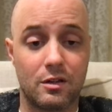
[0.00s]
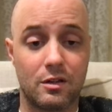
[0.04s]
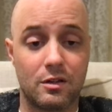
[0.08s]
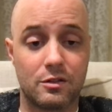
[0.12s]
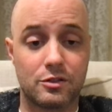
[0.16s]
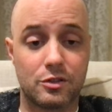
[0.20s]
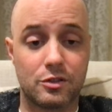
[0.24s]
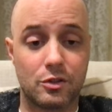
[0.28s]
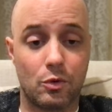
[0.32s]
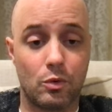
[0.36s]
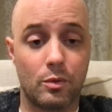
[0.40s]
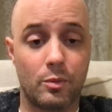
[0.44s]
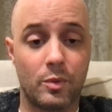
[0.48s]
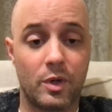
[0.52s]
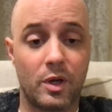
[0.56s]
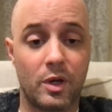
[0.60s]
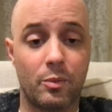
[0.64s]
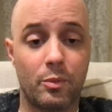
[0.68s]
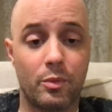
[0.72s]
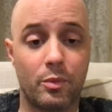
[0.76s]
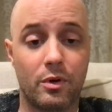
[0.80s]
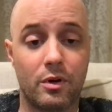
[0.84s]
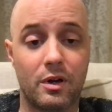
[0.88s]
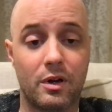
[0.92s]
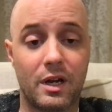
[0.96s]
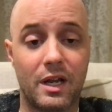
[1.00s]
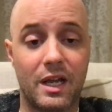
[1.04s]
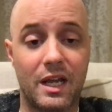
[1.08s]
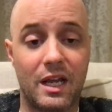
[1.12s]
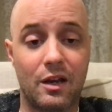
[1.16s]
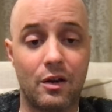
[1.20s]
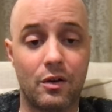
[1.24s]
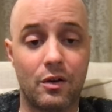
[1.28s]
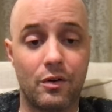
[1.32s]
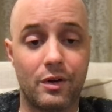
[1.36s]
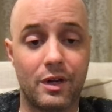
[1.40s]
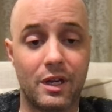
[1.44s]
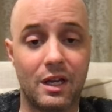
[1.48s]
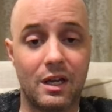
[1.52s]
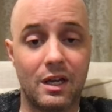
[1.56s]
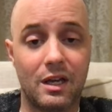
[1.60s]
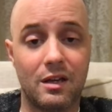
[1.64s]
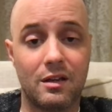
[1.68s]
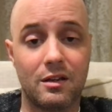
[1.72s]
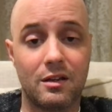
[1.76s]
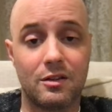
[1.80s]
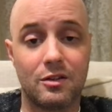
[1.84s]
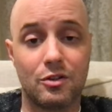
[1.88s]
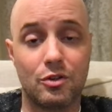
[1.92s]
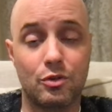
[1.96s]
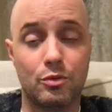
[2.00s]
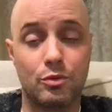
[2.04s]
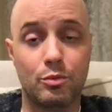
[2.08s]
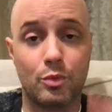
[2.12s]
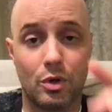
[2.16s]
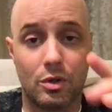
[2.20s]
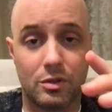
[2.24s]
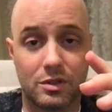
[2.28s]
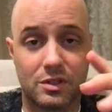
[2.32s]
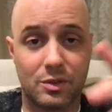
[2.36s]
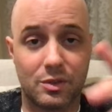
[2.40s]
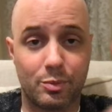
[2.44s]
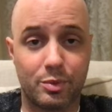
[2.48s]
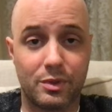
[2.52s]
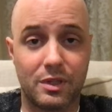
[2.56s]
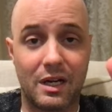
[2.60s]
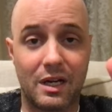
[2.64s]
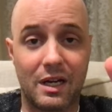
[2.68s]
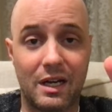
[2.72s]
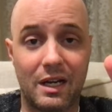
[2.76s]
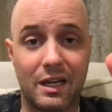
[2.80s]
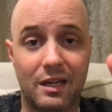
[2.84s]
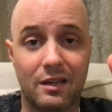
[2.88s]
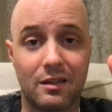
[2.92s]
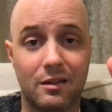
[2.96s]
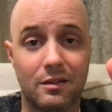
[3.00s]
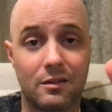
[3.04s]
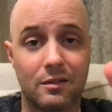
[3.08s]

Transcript: So remember, area, you multiply